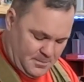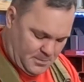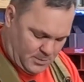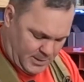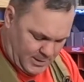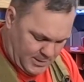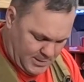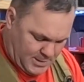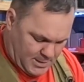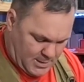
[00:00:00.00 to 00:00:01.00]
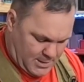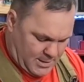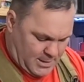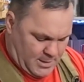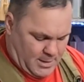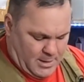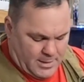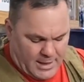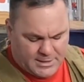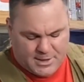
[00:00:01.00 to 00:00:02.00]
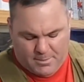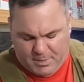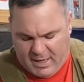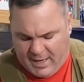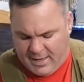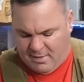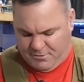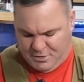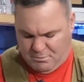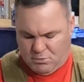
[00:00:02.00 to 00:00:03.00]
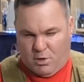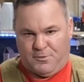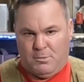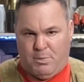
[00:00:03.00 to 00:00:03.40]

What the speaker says: Okay. Next up, I have the Murphy